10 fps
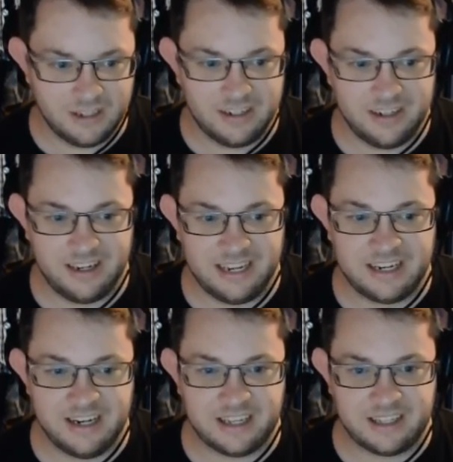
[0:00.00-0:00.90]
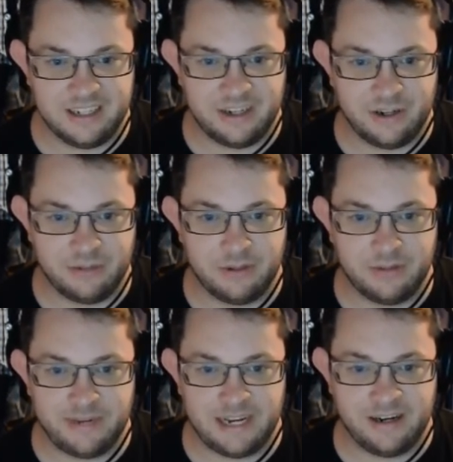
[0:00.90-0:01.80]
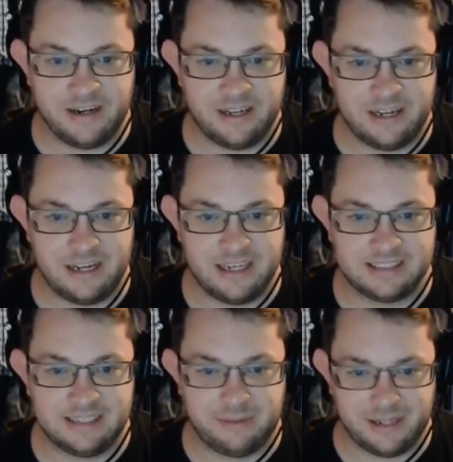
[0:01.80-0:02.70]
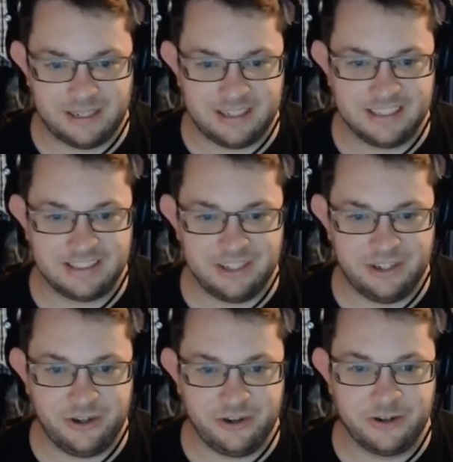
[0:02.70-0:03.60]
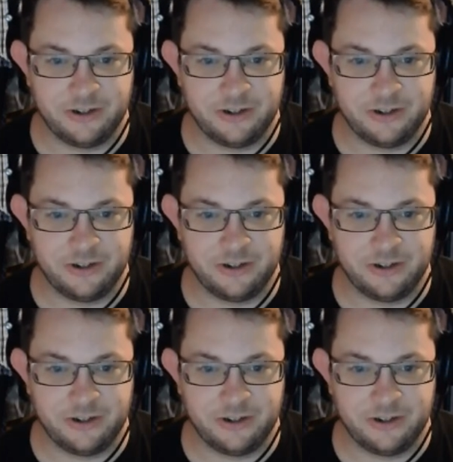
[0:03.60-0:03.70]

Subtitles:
like nothing notable about it except that it's next to New York.